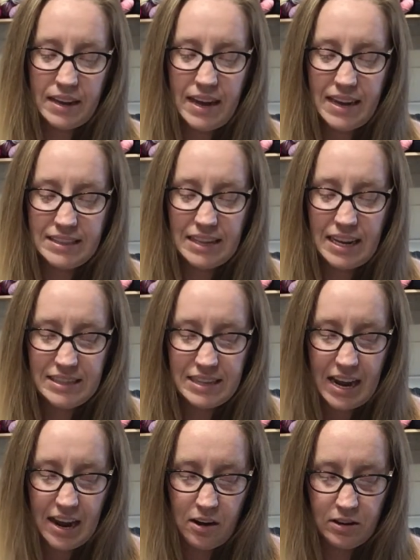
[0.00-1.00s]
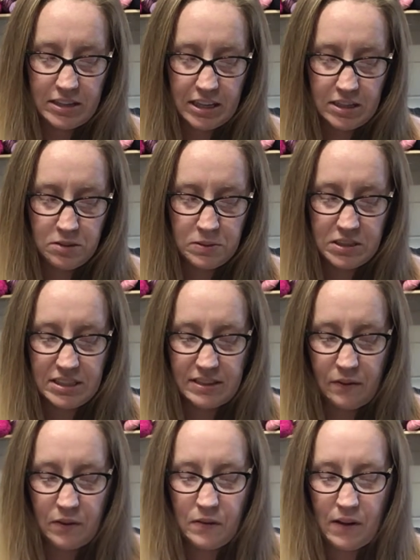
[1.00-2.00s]
Cascades Heritage, which is
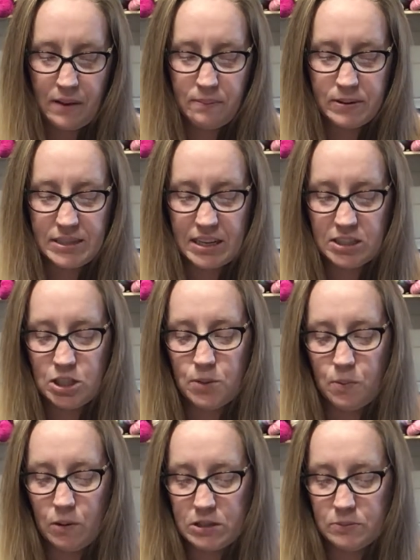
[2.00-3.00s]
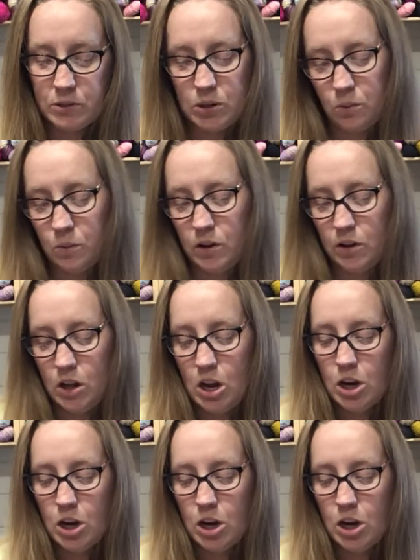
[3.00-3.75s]
75% superwash merino wool,